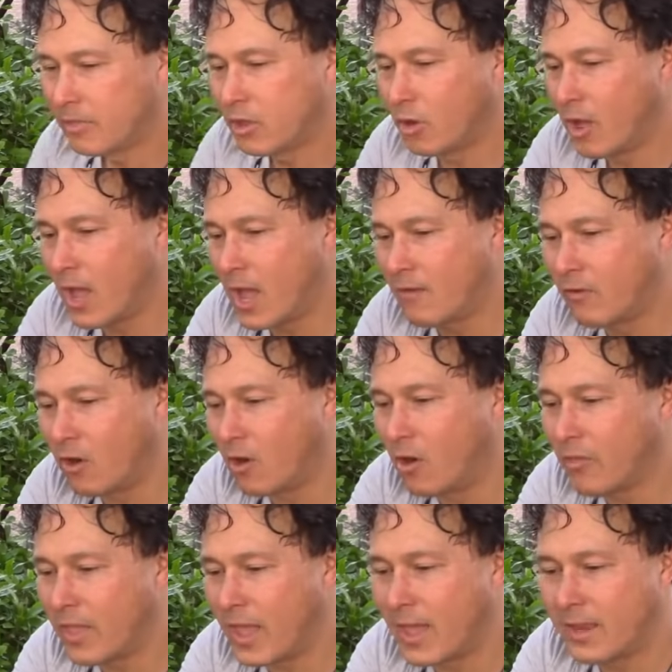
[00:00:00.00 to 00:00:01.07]
They'll have
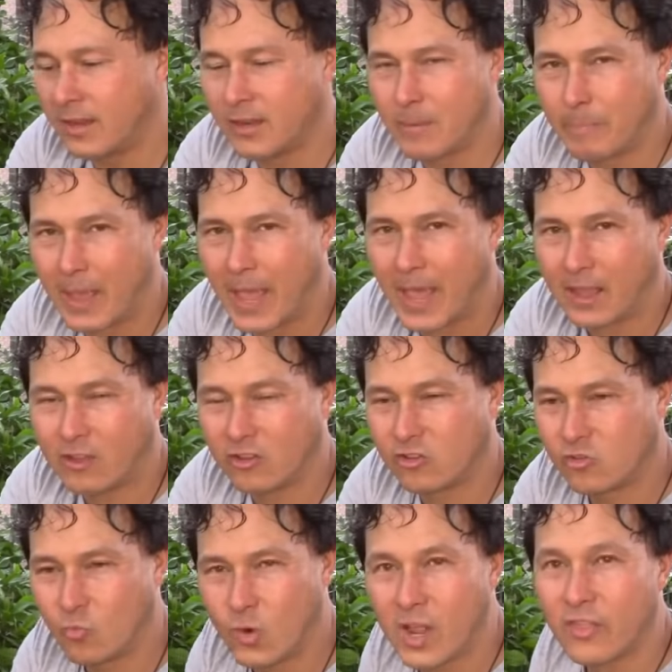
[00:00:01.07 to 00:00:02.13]
all that in a
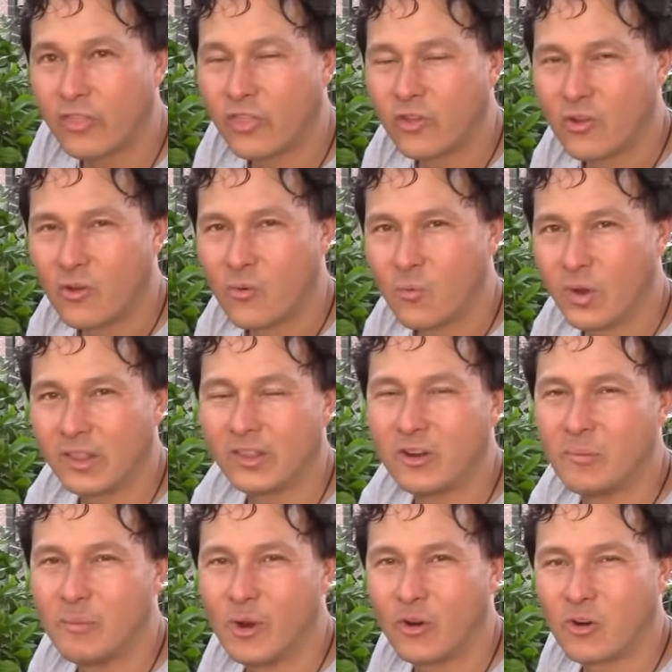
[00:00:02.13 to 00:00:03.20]
package with one
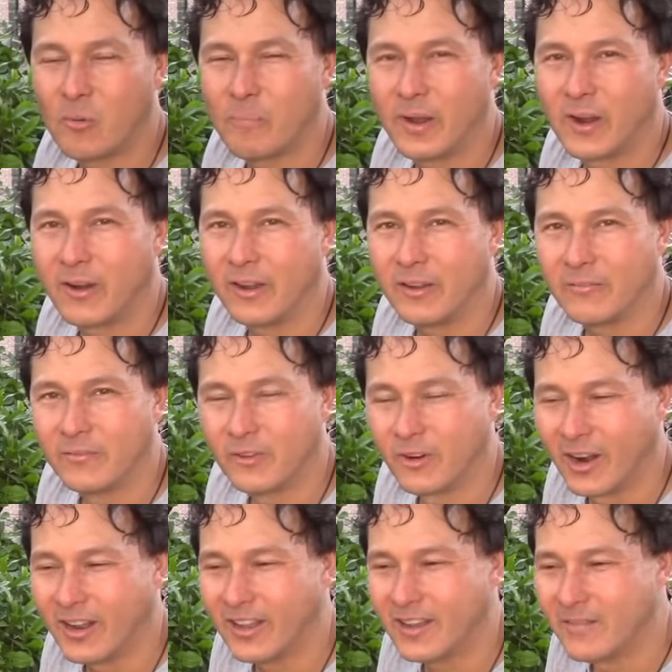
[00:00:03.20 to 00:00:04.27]
little miracle berry,
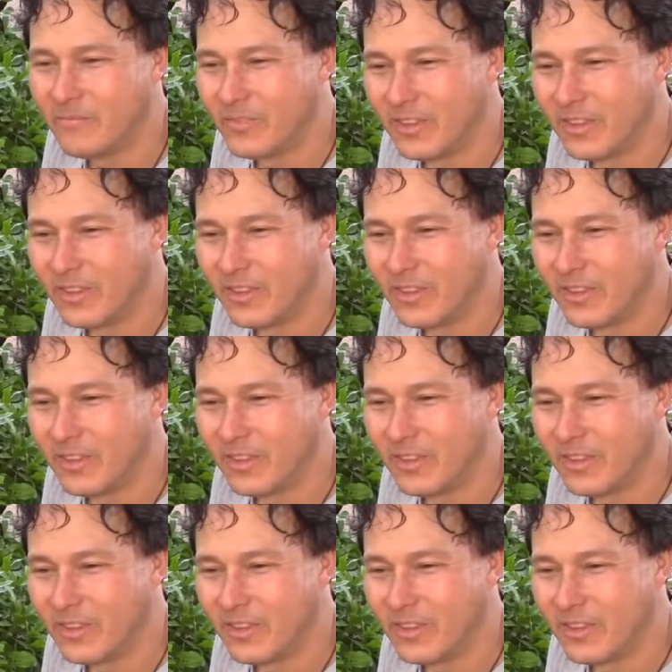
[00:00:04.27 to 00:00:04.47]
right?